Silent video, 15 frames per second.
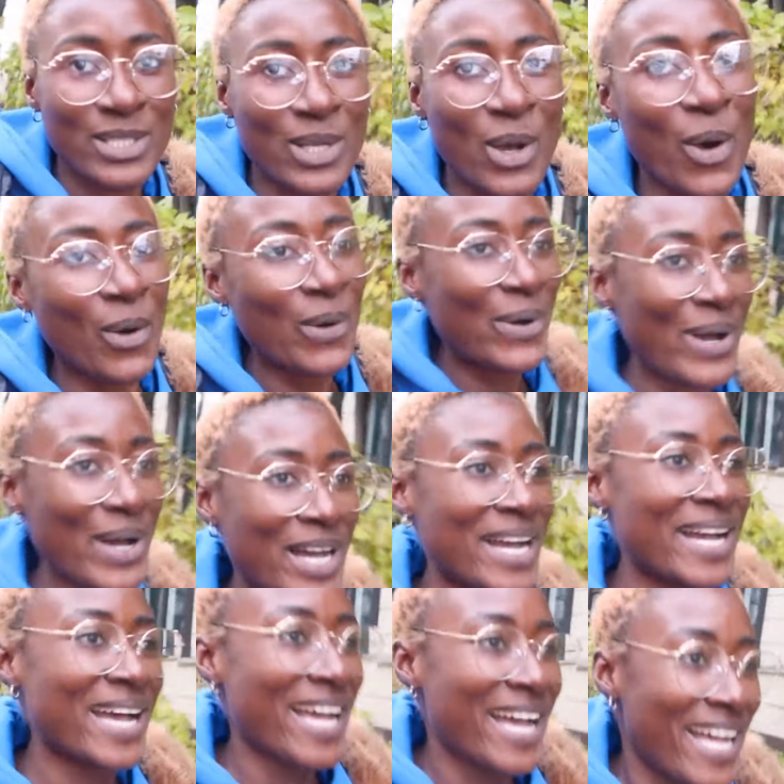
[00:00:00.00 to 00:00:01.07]
So
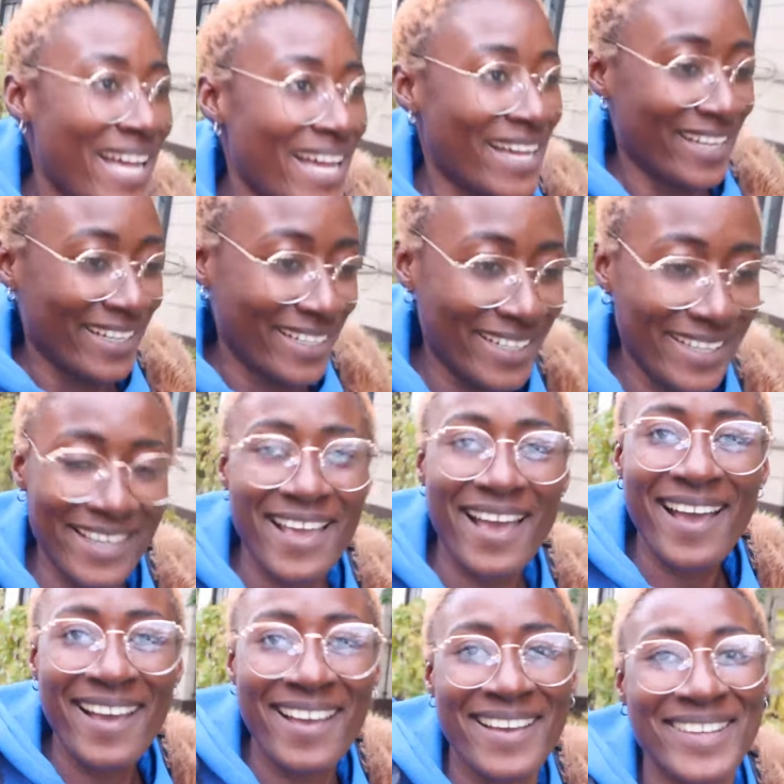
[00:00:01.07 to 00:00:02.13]

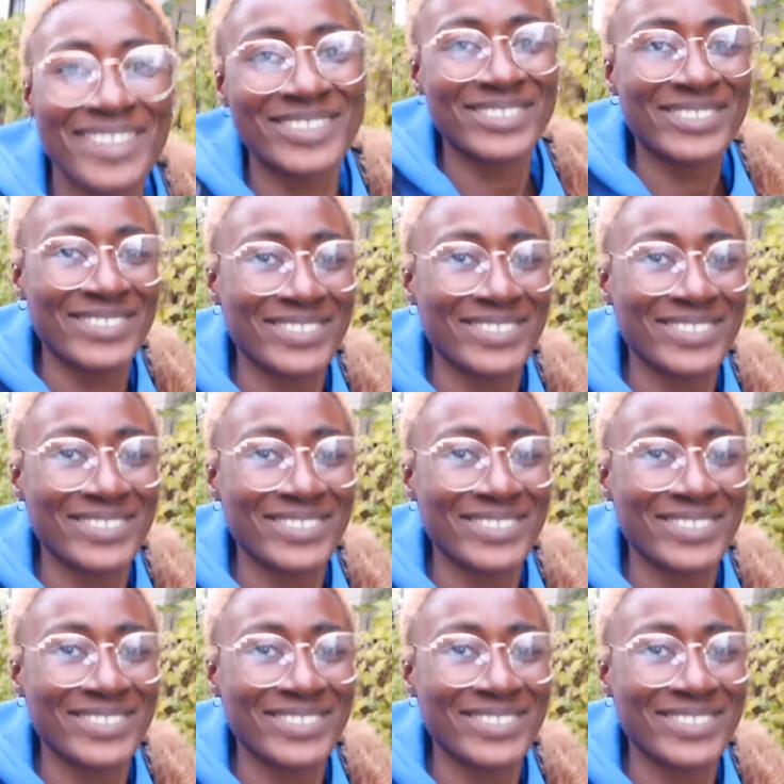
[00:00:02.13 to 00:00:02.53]
yeah.